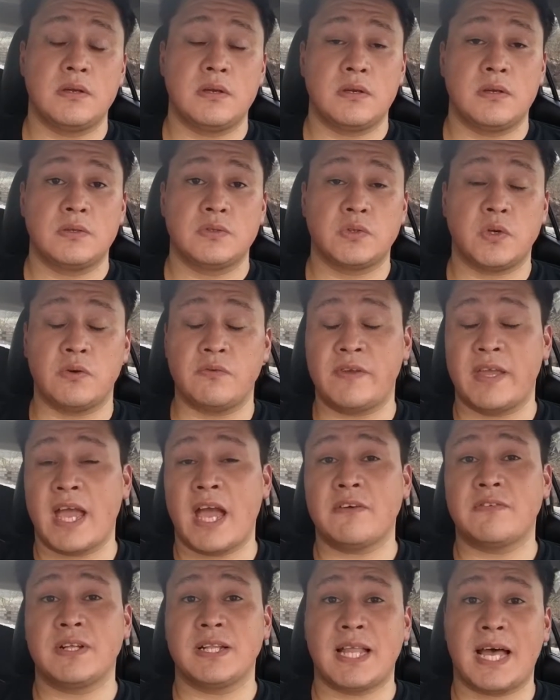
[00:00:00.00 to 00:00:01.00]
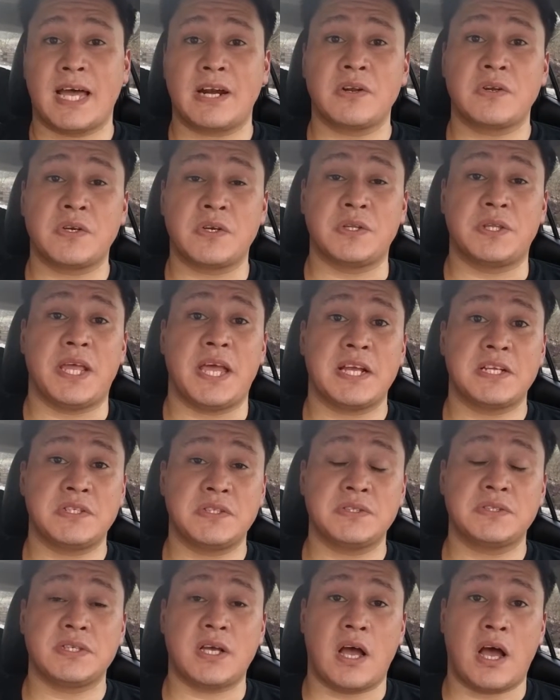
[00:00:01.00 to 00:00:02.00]
So if you have a lot of
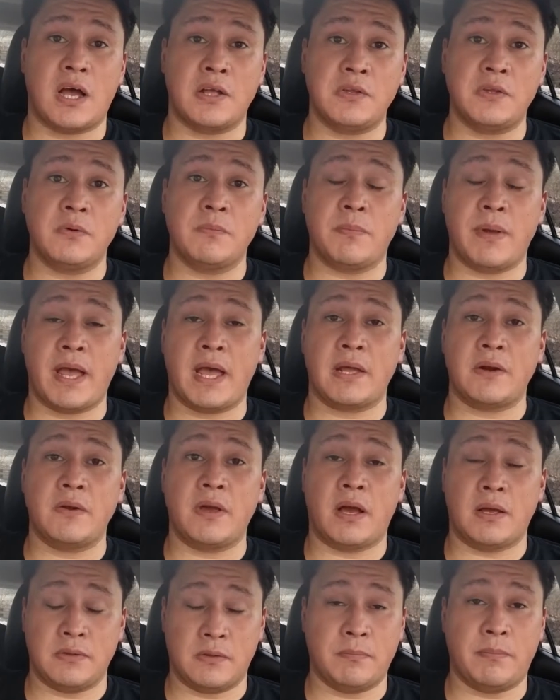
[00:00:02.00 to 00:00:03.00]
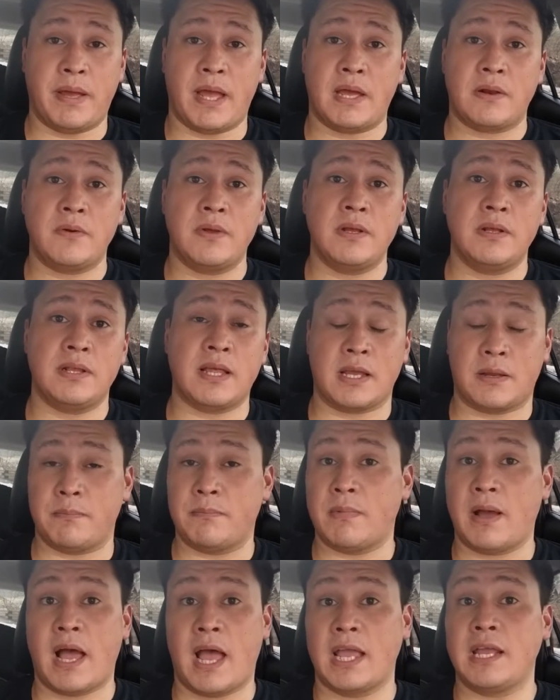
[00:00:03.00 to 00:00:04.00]
connections on the battery, like
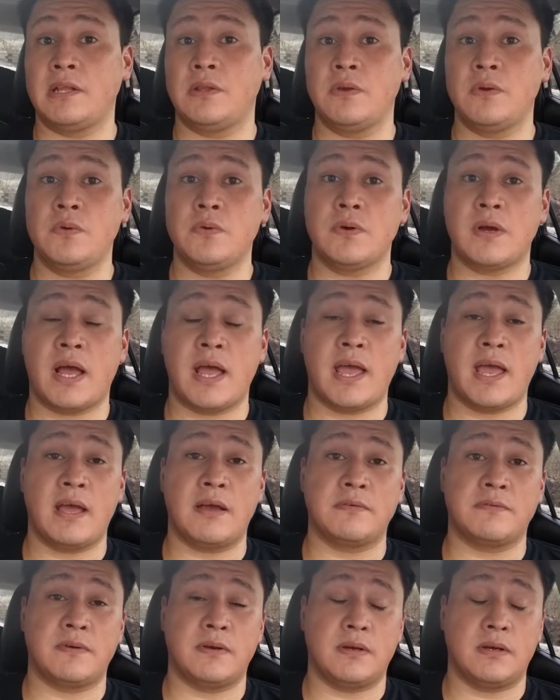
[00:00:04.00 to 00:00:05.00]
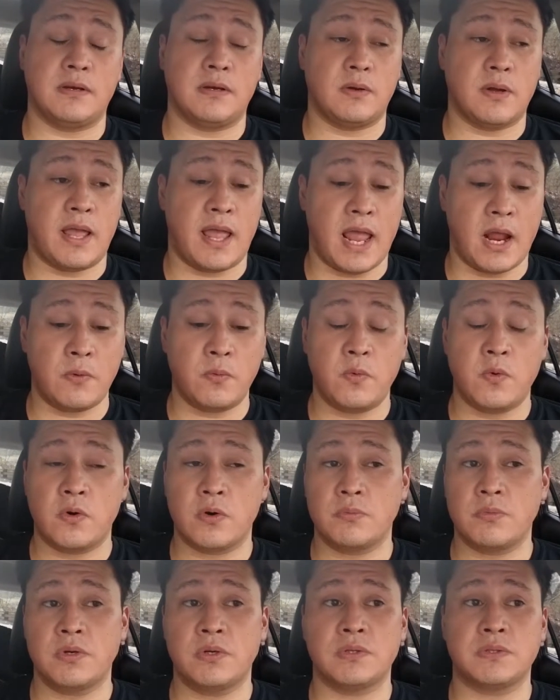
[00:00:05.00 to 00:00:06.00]
I do, I have hand
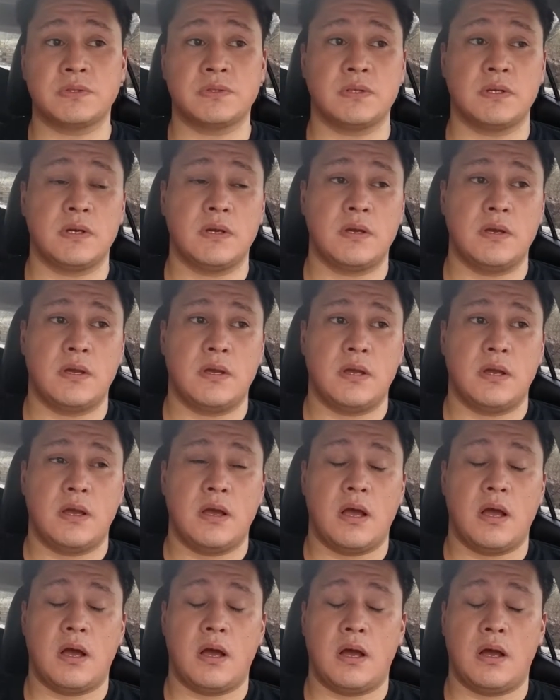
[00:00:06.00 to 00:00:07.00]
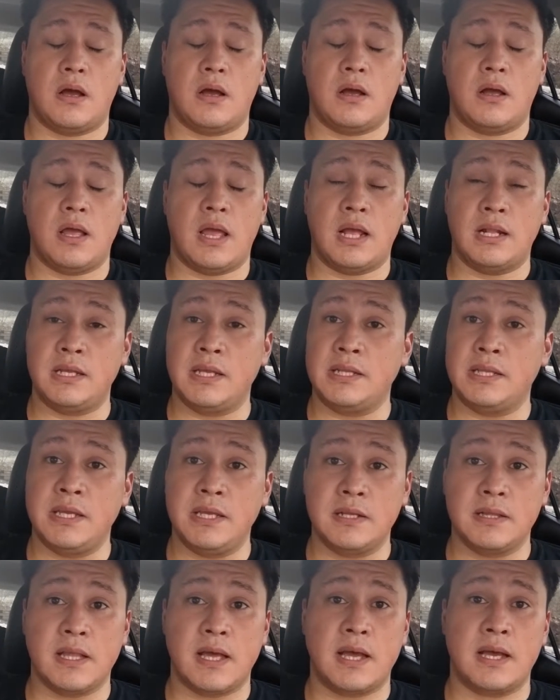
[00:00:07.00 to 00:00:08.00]
warmers,
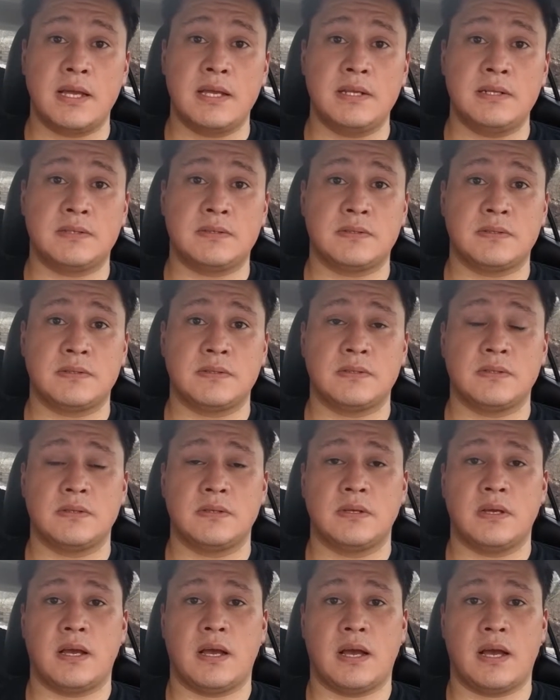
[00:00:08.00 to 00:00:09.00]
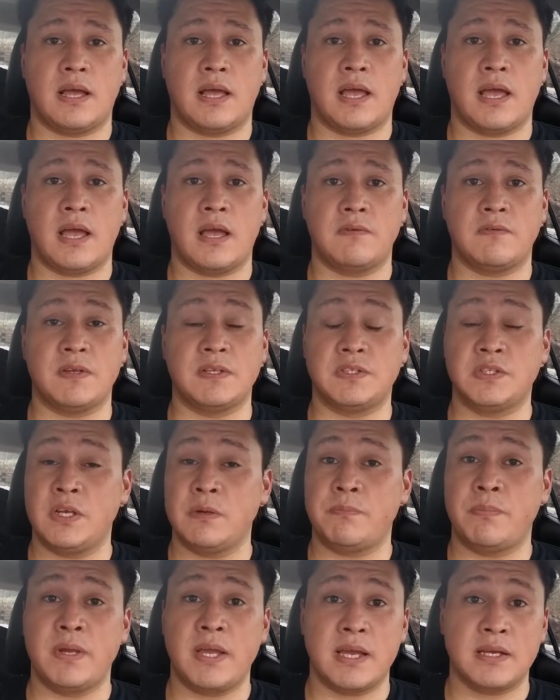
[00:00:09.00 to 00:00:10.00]
LED lights, I have a
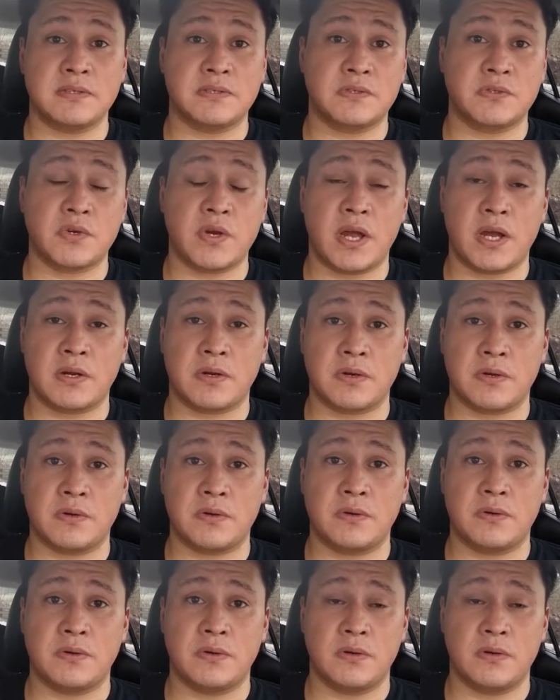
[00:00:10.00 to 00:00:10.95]
GPS tracker.